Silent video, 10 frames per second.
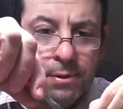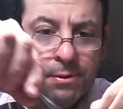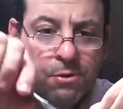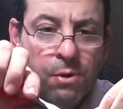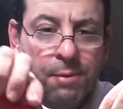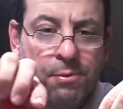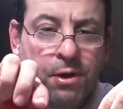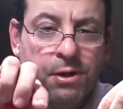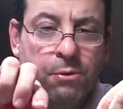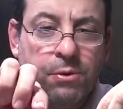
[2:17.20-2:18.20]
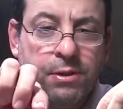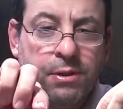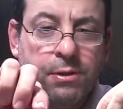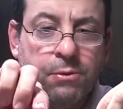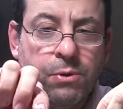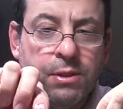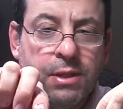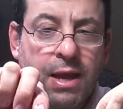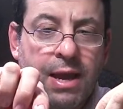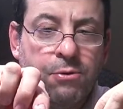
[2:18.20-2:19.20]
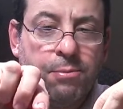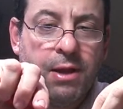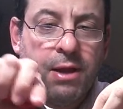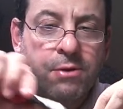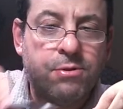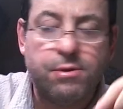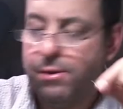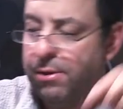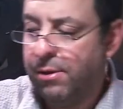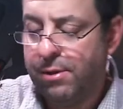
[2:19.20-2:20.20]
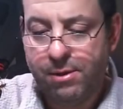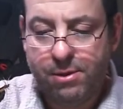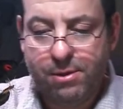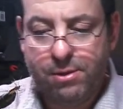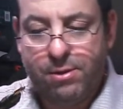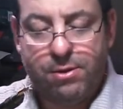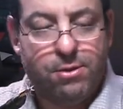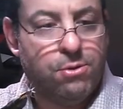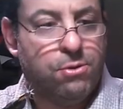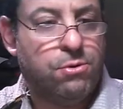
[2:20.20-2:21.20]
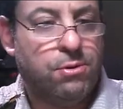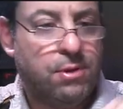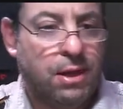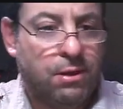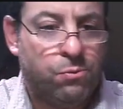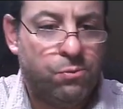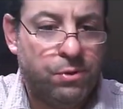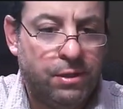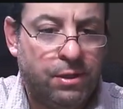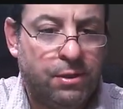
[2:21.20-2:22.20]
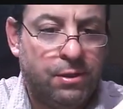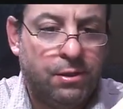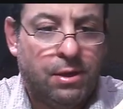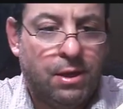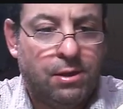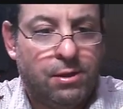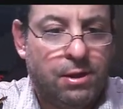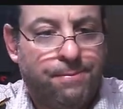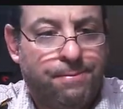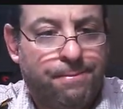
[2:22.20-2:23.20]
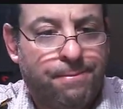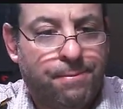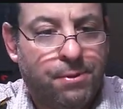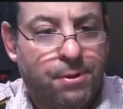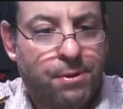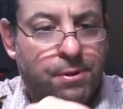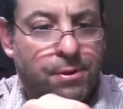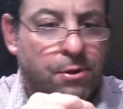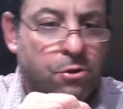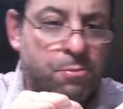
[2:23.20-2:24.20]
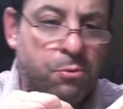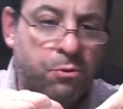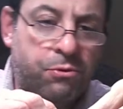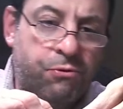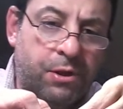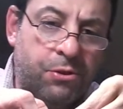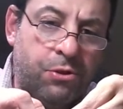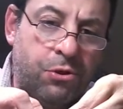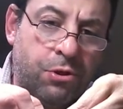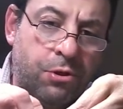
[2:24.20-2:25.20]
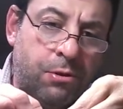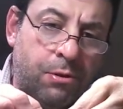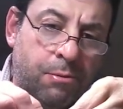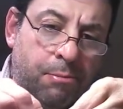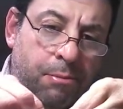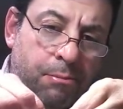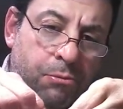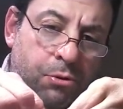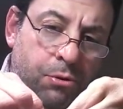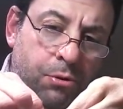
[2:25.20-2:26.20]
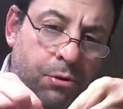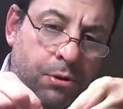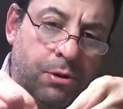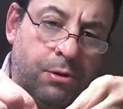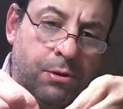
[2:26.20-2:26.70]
that's why I'm cutting it with diagonal pliers, so that I could really get a smooth transition to the hook.